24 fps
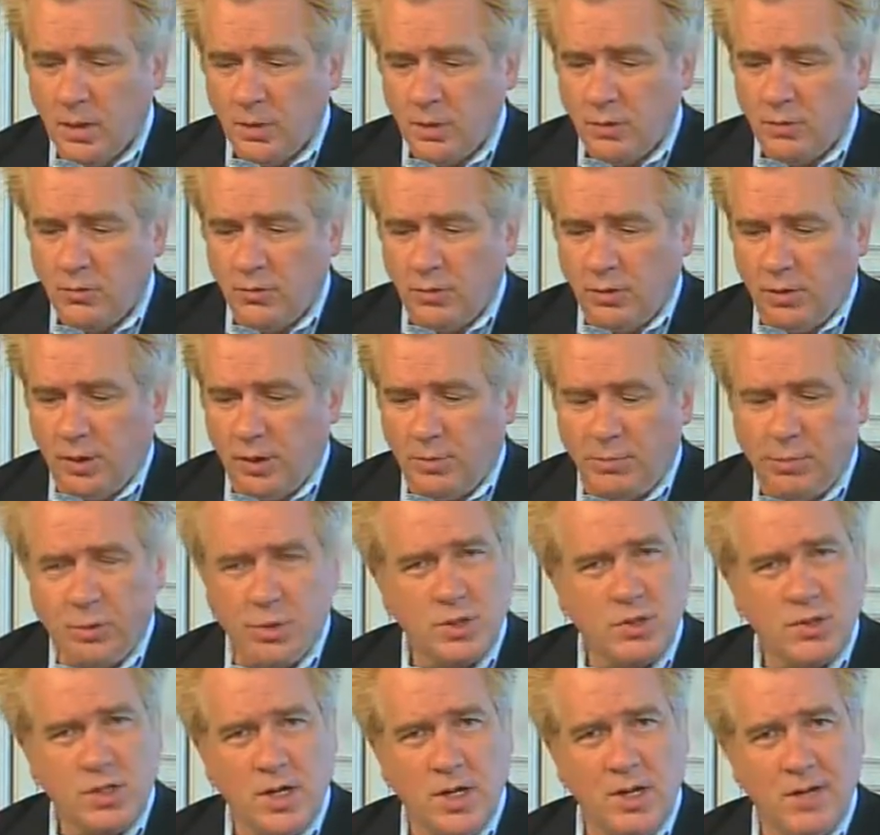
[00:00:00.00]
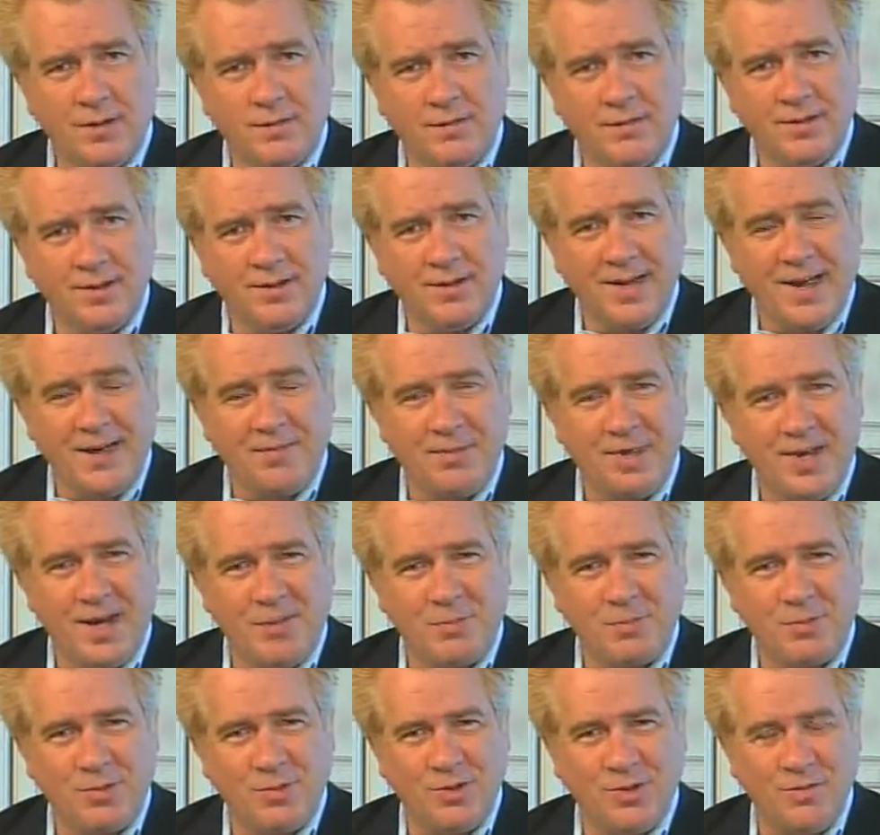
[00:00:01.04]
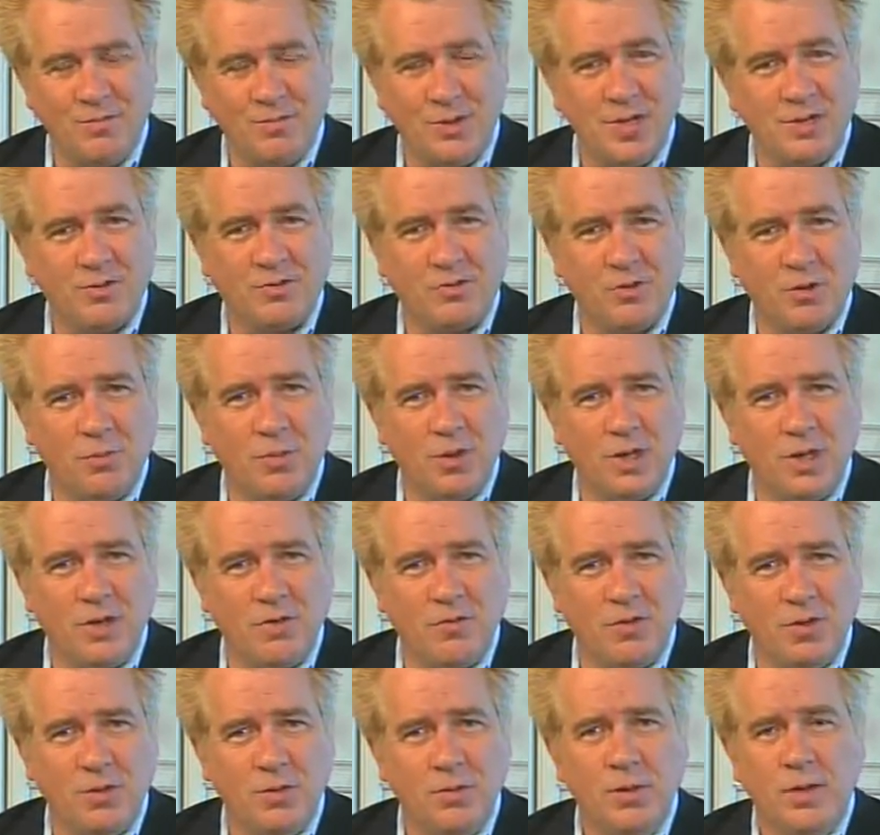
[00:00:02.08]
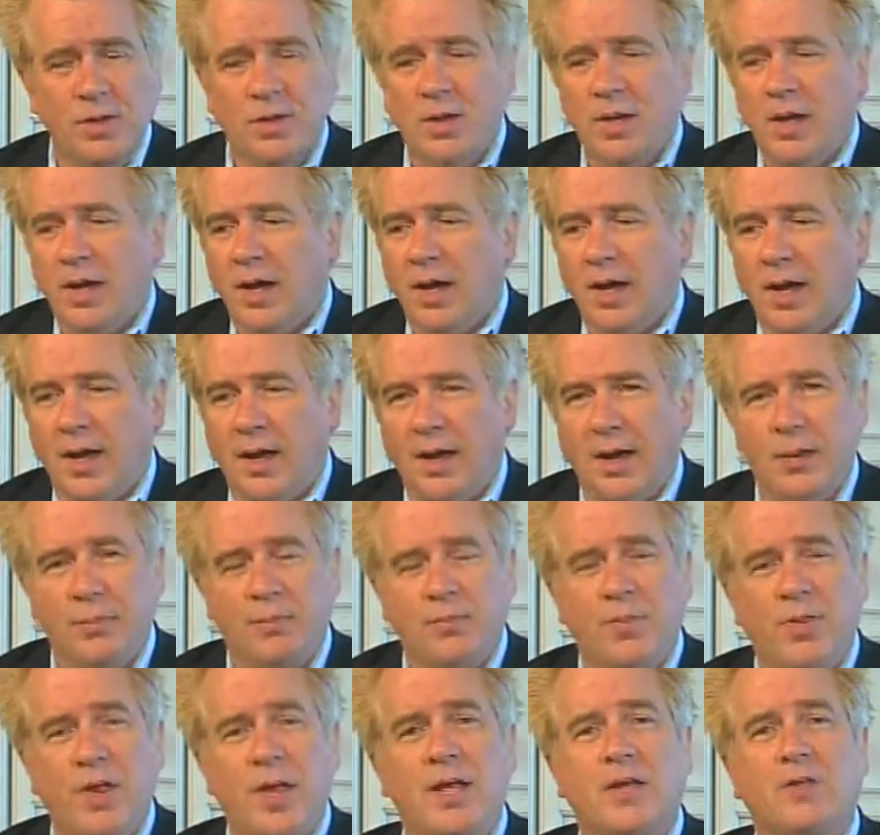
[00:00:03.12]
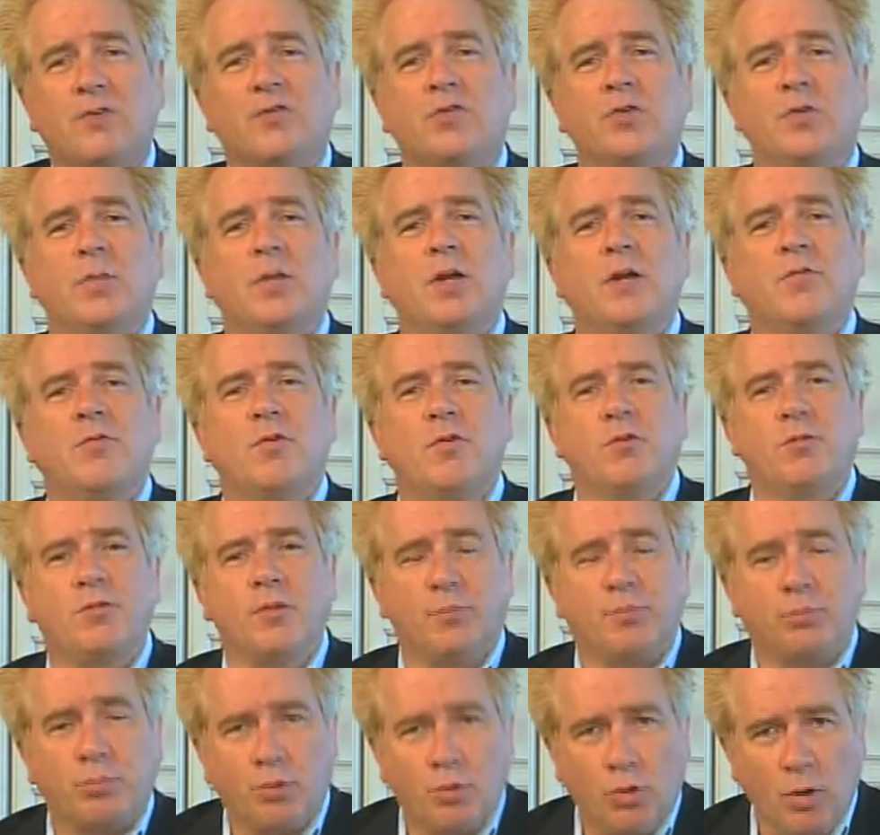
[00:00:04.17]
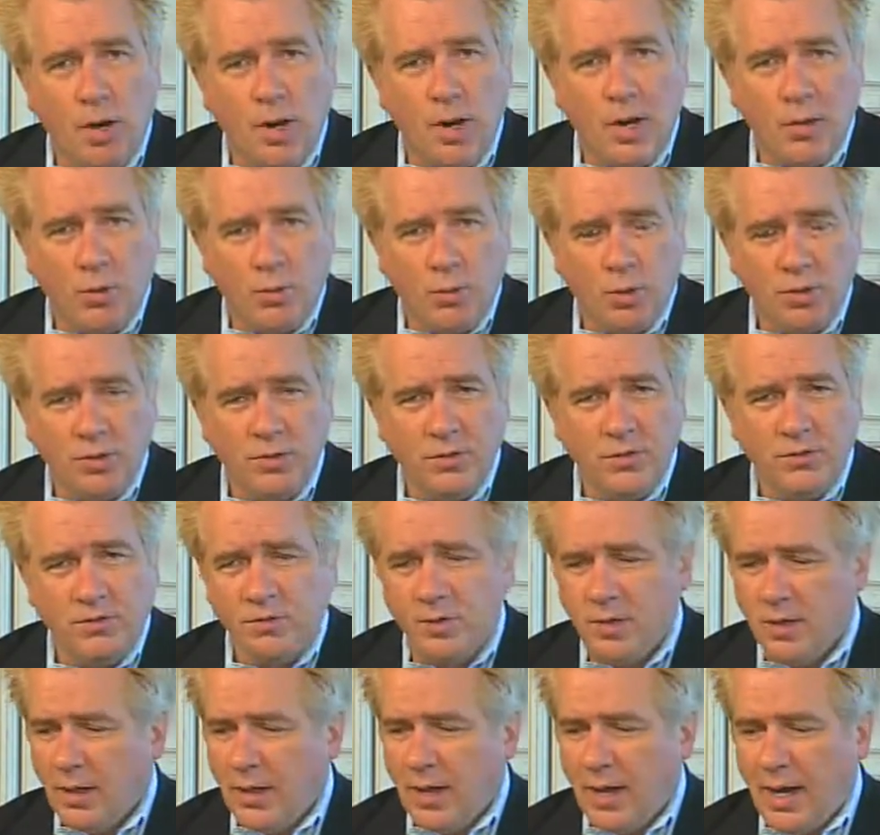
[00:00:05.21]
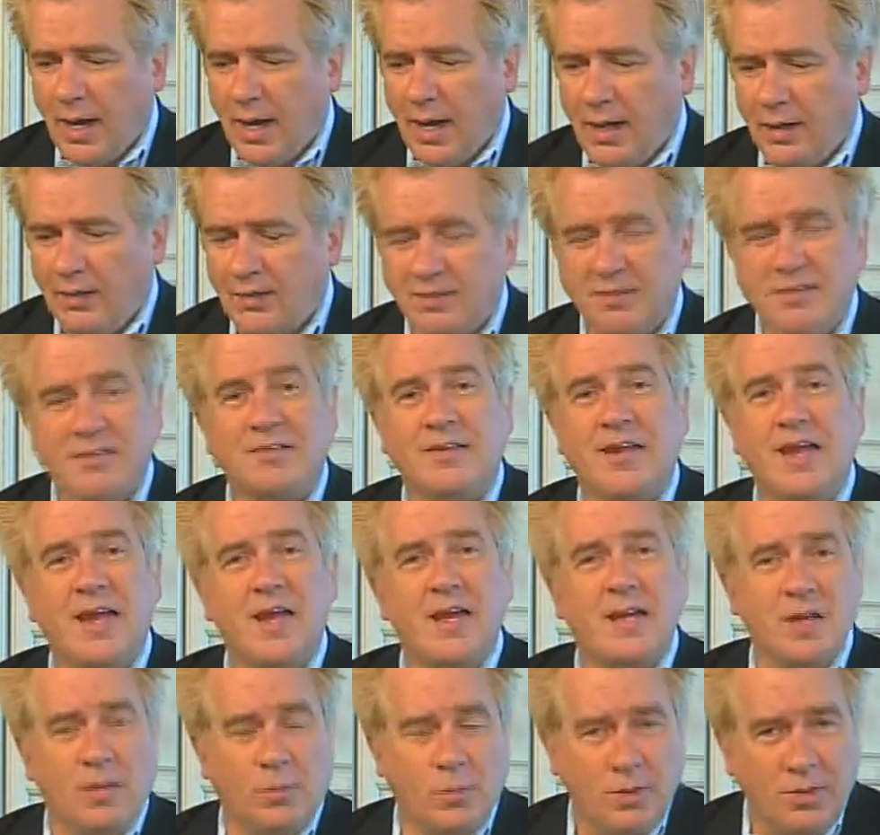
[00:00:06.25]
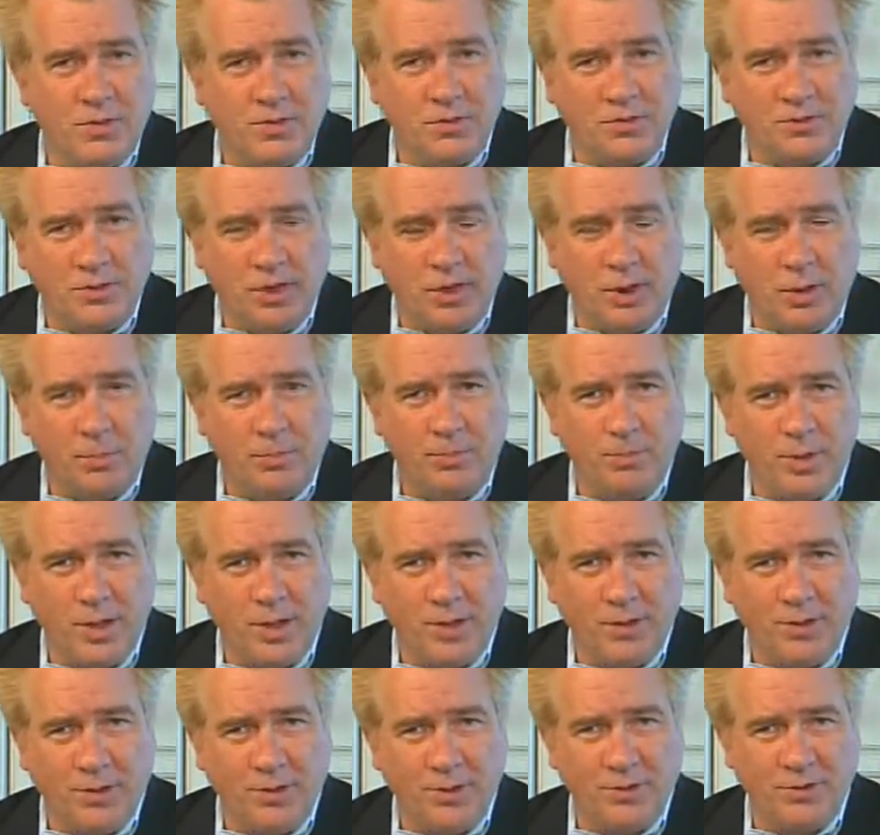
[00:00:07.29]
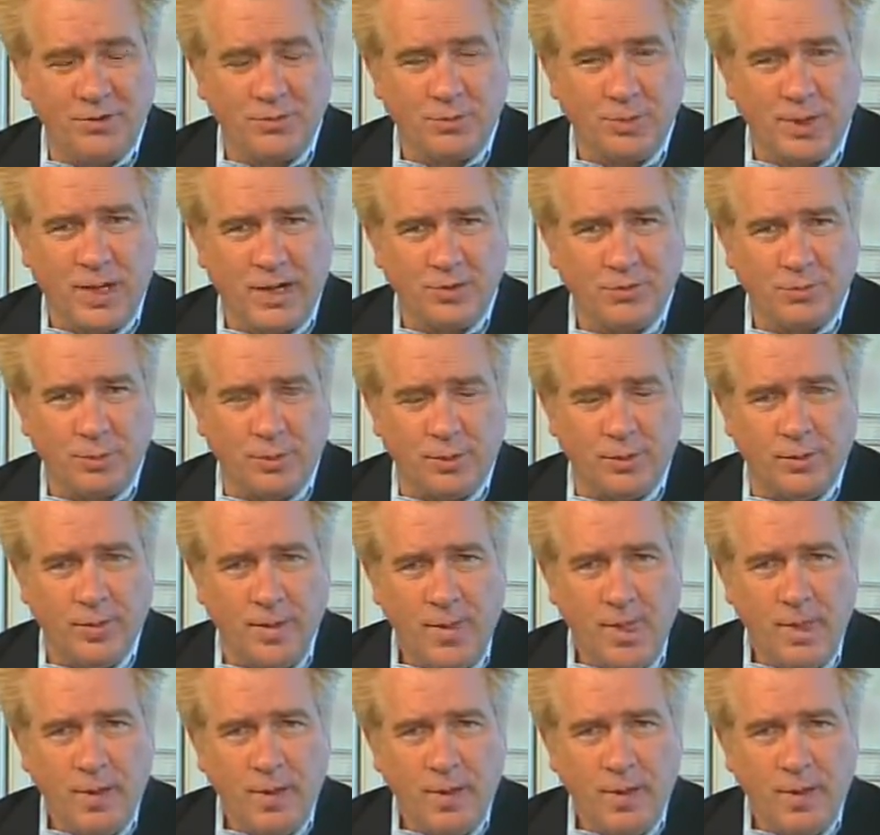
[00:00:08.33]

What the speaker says: So I appreciate having the opportunity to meet so many of you. And I thank so many of you for praying with us and standing with us to help make all this possible.